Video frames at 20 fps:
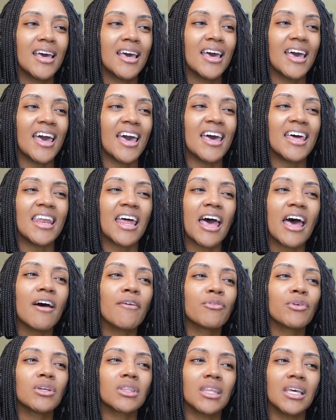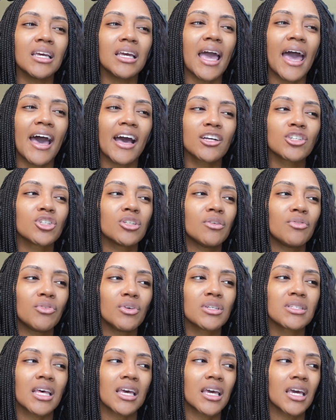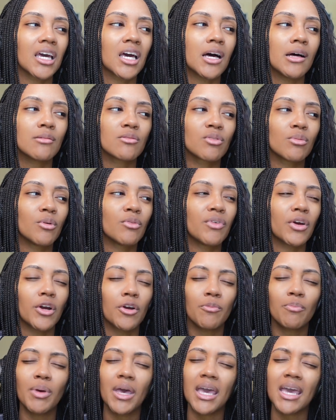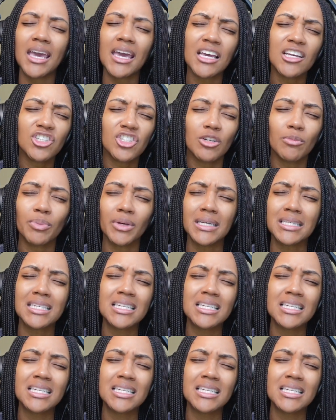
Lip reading: And everything actually feels like it comes from a very patient place.